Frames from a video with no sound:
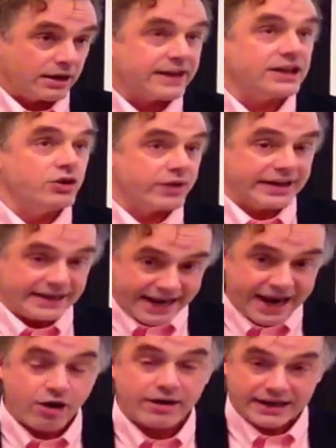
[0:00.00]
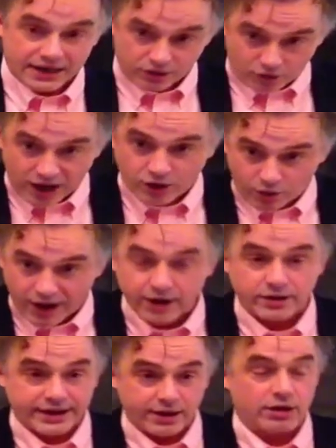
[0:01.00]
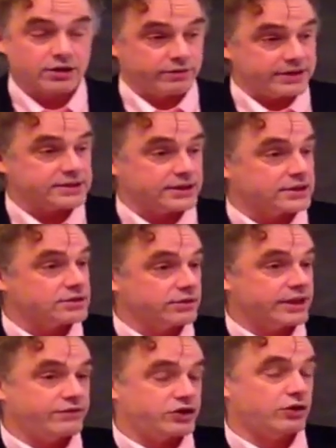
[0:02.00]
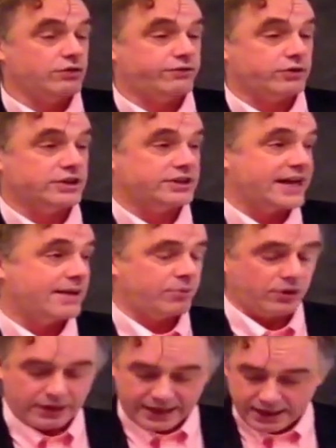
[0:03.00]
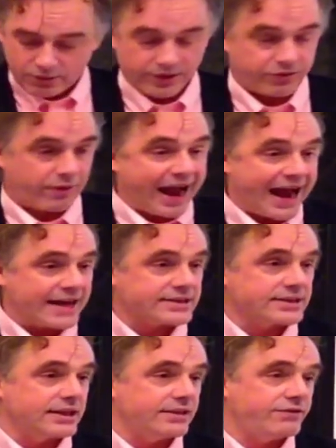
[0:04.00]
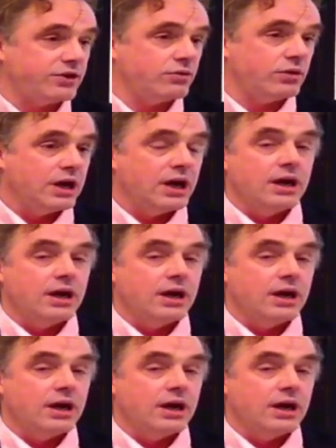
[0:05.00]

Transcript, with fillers: that you can inherit acquired characteristics. So they've showed, for example, with rats, that if you